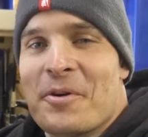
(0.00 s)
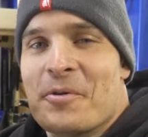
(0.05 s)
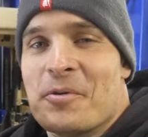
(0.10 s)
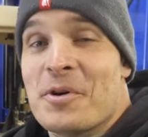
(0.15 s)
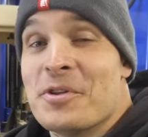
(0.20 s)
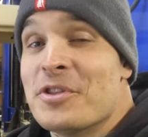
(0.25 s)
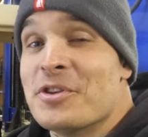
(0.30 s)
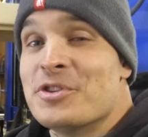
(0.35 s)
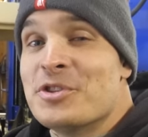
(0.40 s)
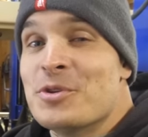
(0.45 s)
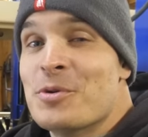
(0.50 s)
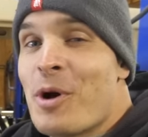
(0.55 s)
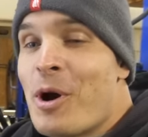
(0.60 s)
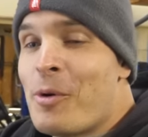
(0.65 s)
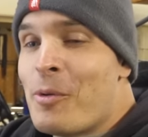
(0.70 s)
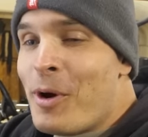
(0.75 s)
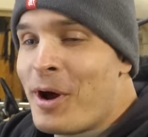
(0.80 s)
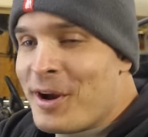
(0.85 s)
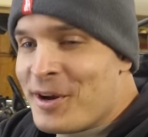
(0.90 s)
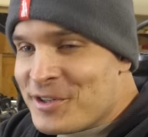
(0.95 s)
With the two
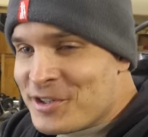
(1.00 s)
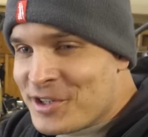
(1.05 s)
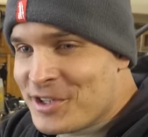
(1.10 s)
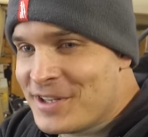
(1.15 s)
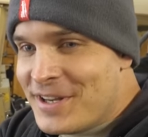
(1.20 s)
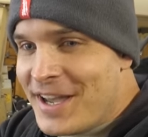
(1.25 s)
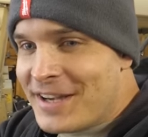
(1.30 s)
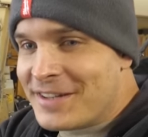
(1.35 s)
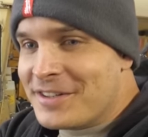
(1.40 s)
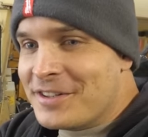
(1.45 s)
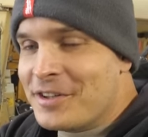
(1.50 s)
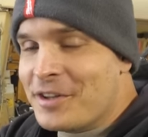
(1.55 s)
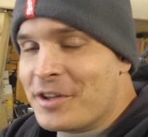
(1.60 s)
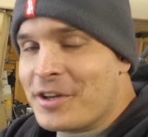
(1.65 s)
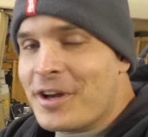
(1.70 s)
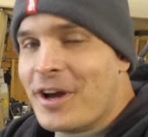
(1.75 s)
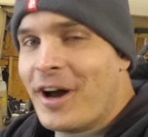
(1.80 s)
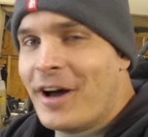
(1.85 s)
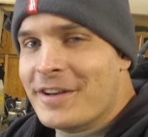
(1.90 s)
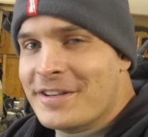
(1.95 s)
watt wires connected to the
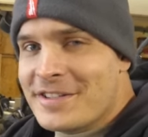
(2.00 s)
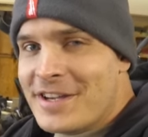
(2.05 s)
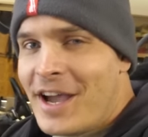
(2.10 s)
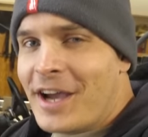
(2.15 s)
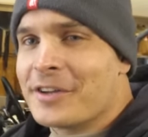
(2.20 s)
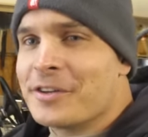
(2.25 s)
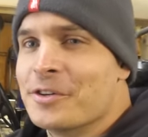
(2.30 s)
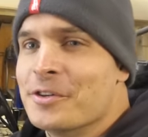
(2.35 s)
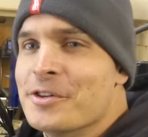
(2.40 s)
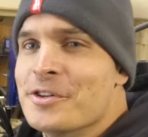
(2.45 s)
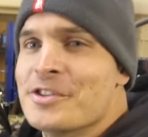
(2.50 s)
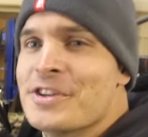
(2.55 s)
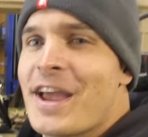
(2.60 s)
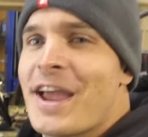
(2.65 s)
contactors